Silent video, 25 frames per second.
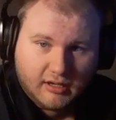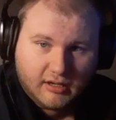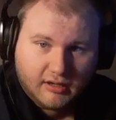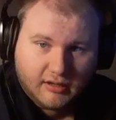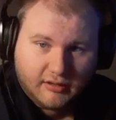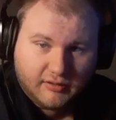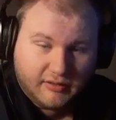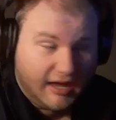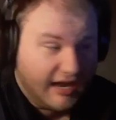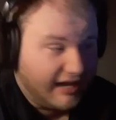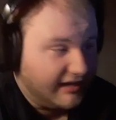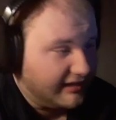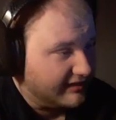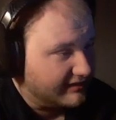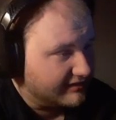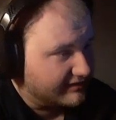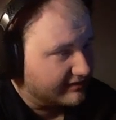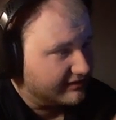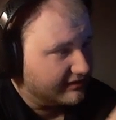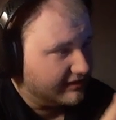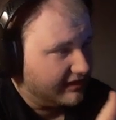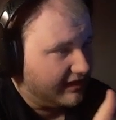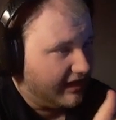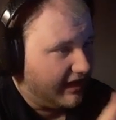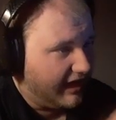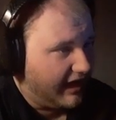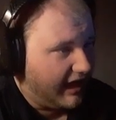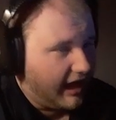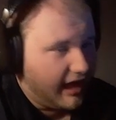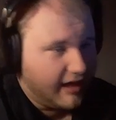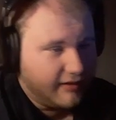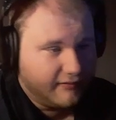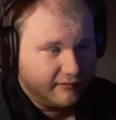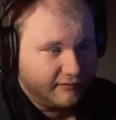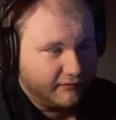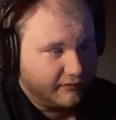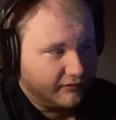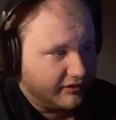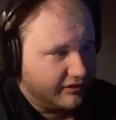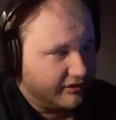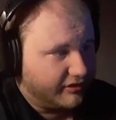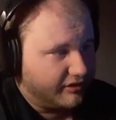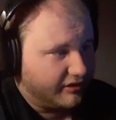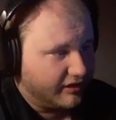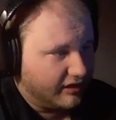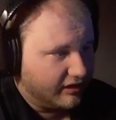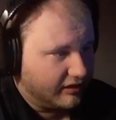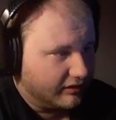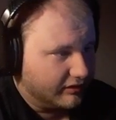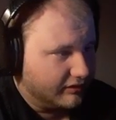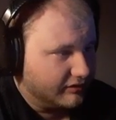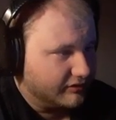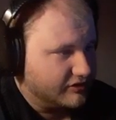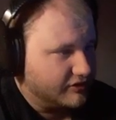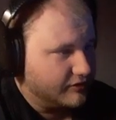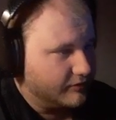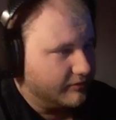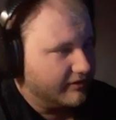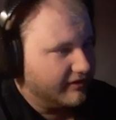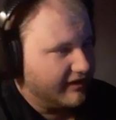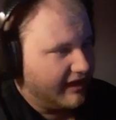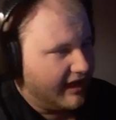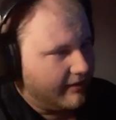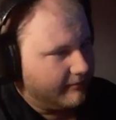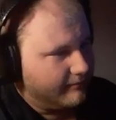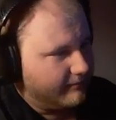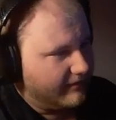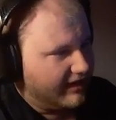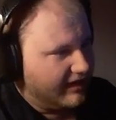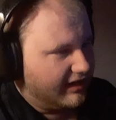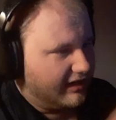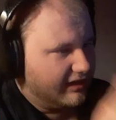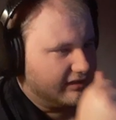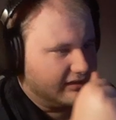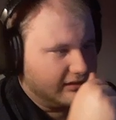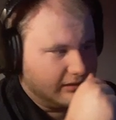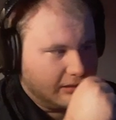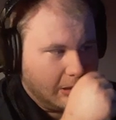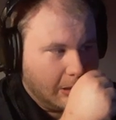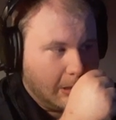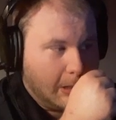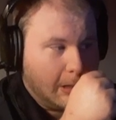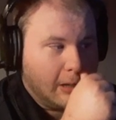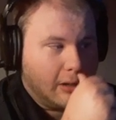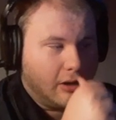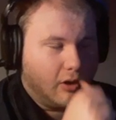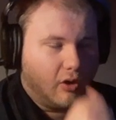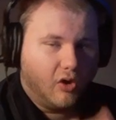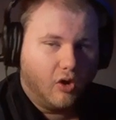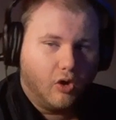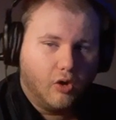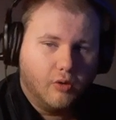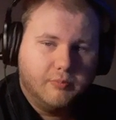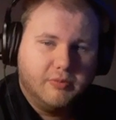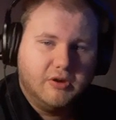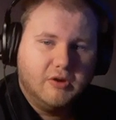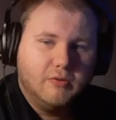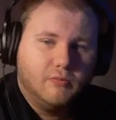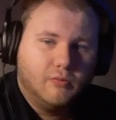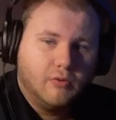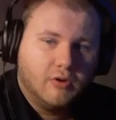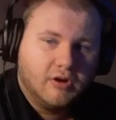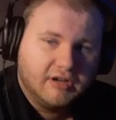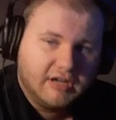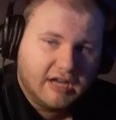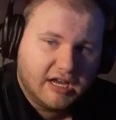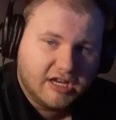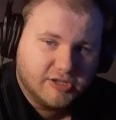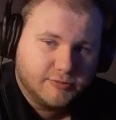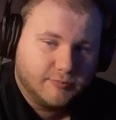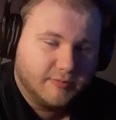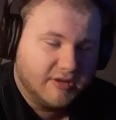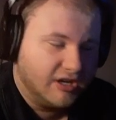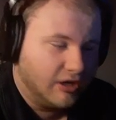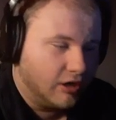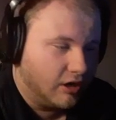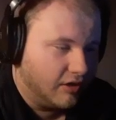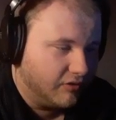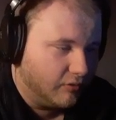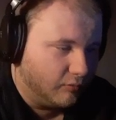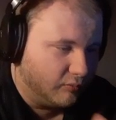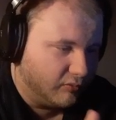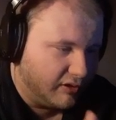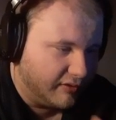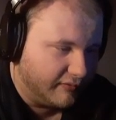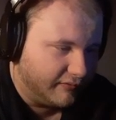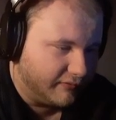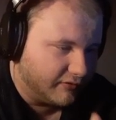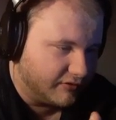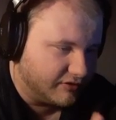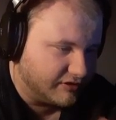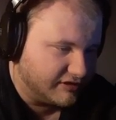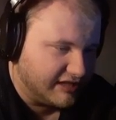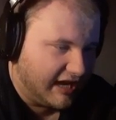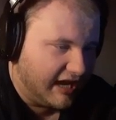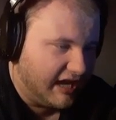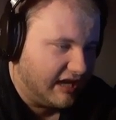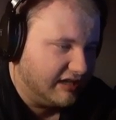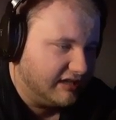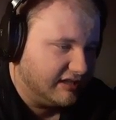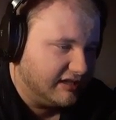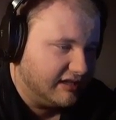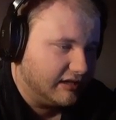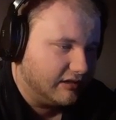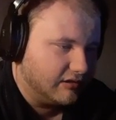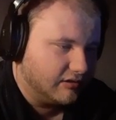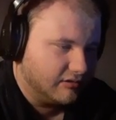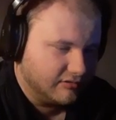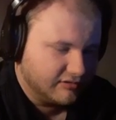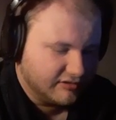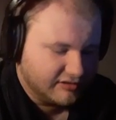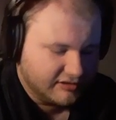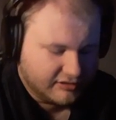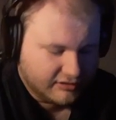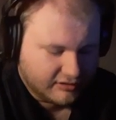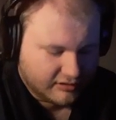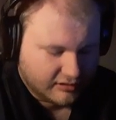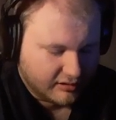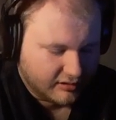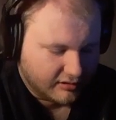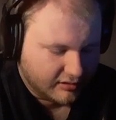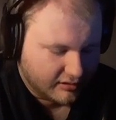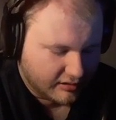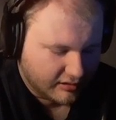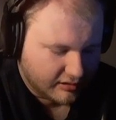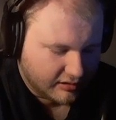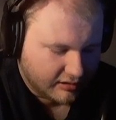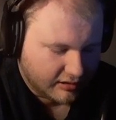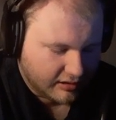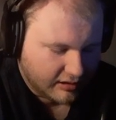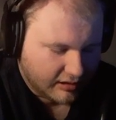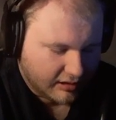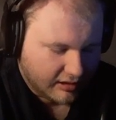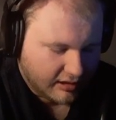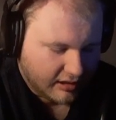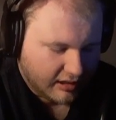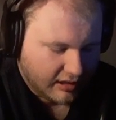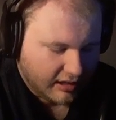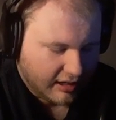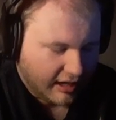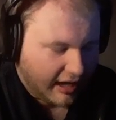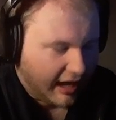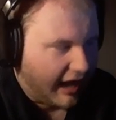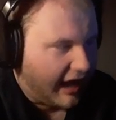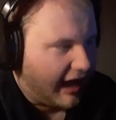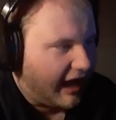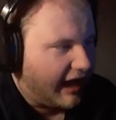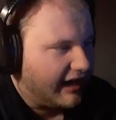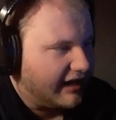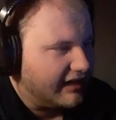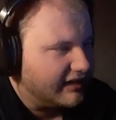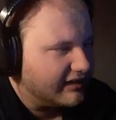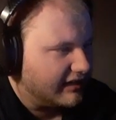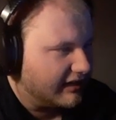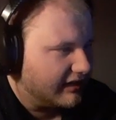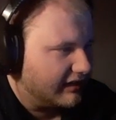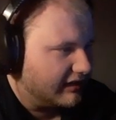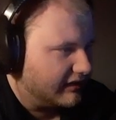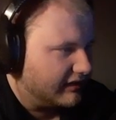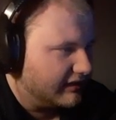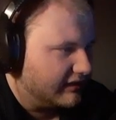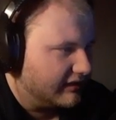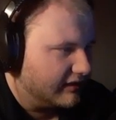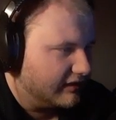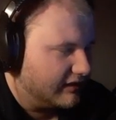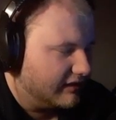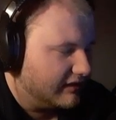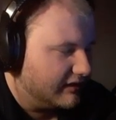That is everything to that man. Obi-Wan has been on the run for 10 years, hiding,